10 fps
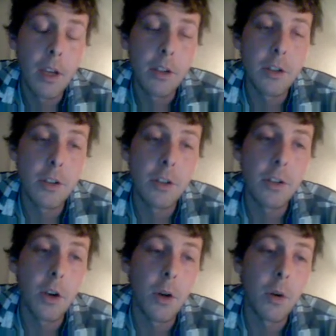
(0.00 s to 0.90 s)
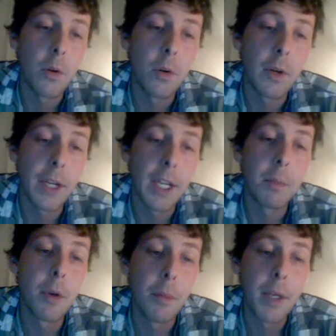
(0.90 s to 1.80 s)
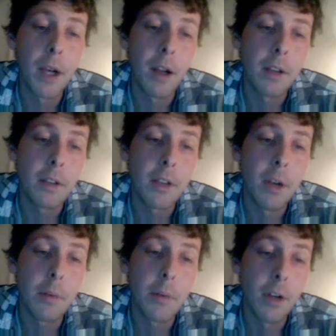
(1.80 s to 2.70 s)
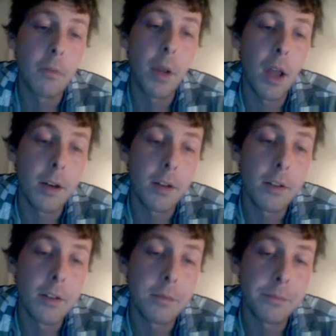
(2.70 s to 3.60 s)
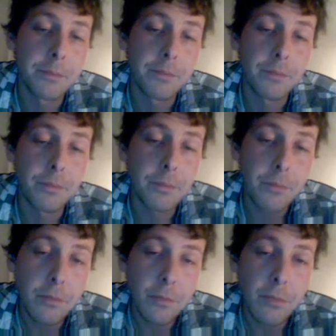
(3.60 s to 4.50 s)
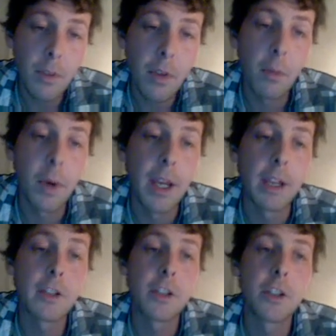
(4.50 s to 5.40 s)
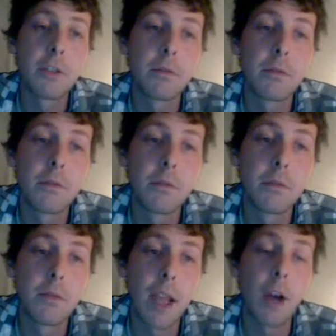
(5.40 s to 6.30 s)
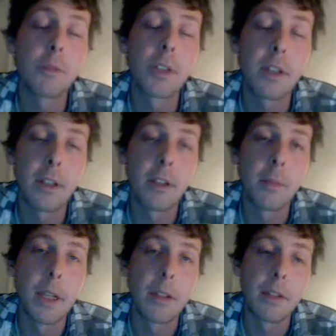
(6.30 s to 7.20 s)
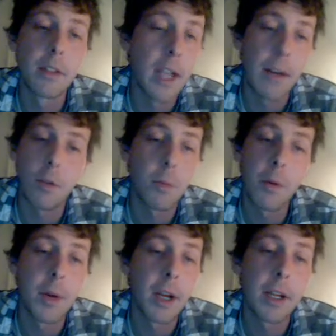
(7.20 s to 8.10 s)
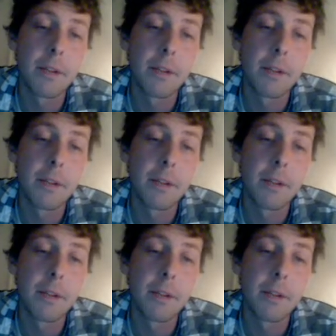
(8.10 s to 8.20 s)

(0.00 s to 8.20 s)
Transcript: So he put me on some nerve blockers, which helped it a little bit, never went away.